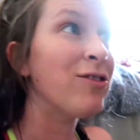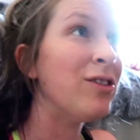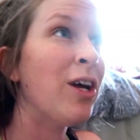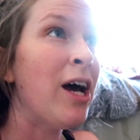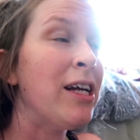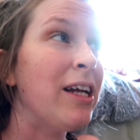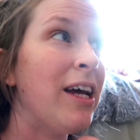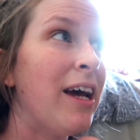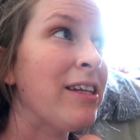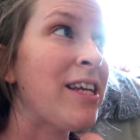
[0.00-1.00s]
of
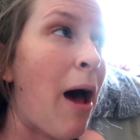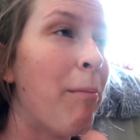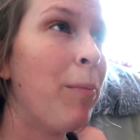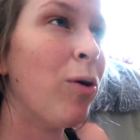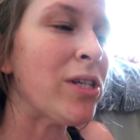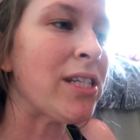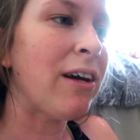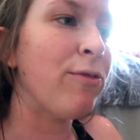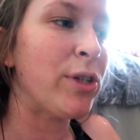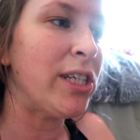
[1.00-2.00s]
tempo and
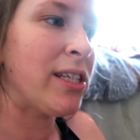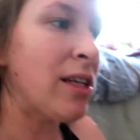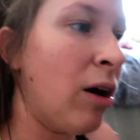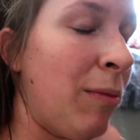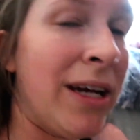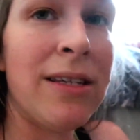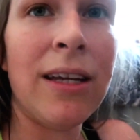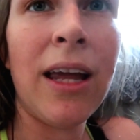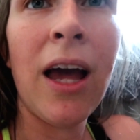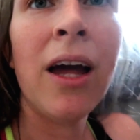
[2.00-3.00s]
stuff, which is amazing.